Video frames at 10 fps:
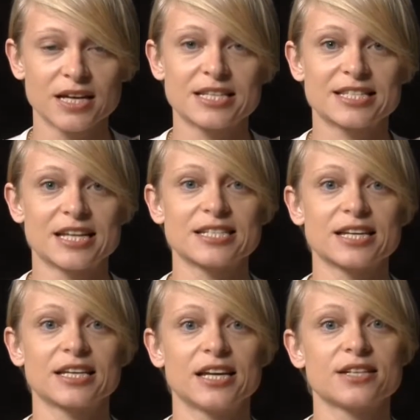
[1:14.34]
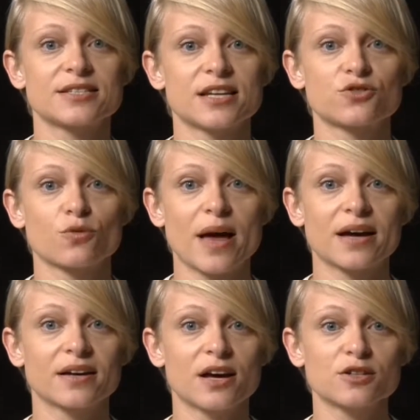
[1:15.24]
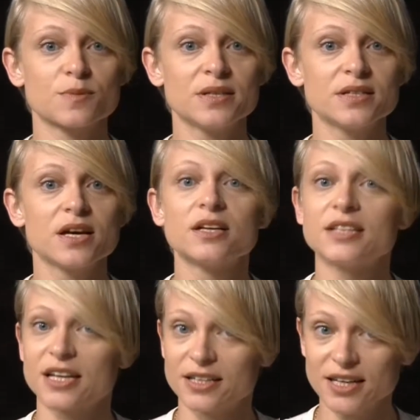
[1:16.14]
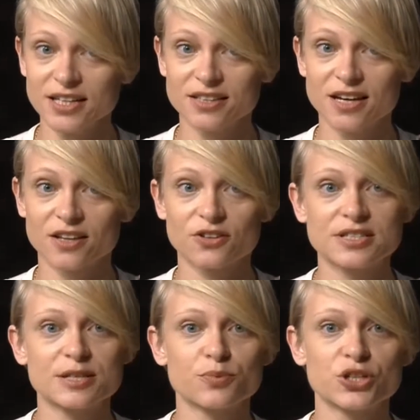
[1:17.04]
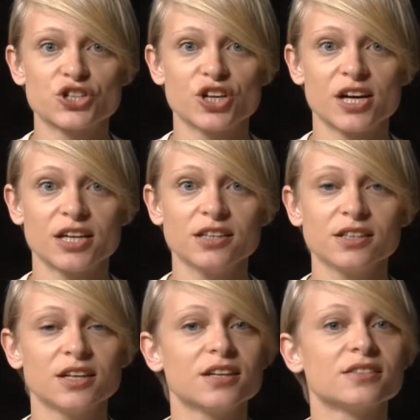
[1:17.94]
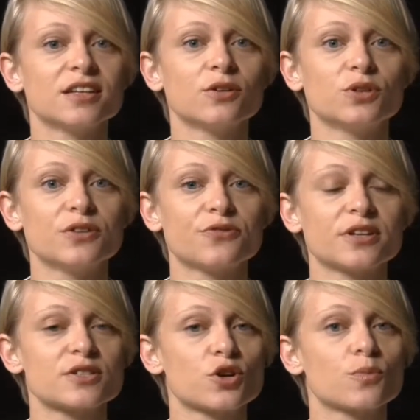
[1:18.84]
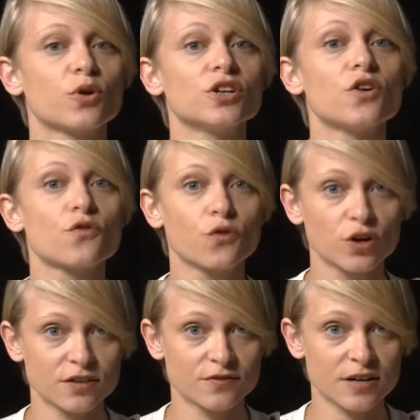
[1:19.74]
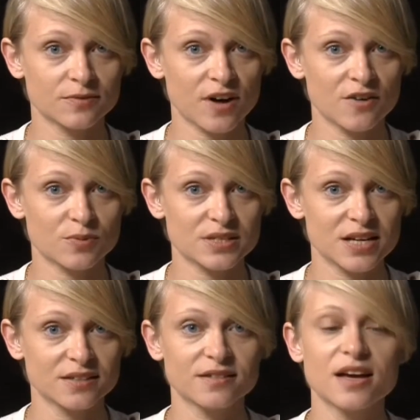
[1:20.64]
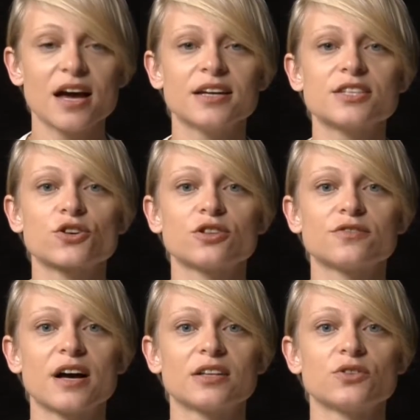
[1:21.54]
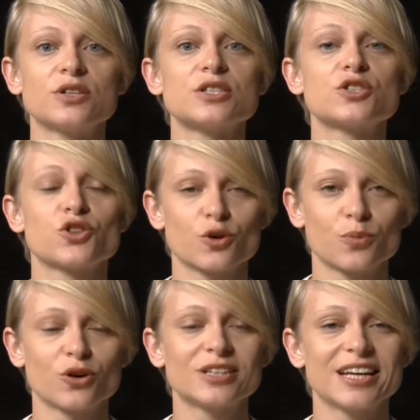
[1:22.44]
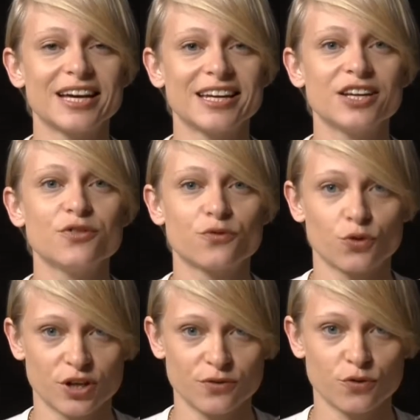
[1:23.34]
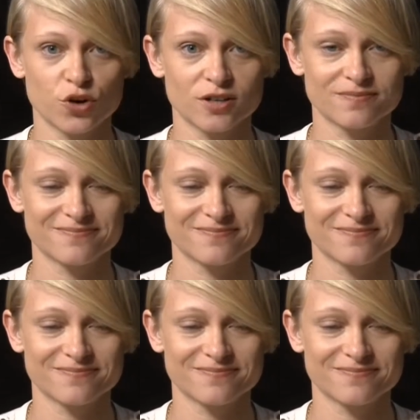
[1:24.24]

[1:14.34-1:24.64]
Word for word: Since the Canadian Central Bank announcement, the Canadian dollar is depreciating, the loonie fell 0.45% and its current value is 0.8044.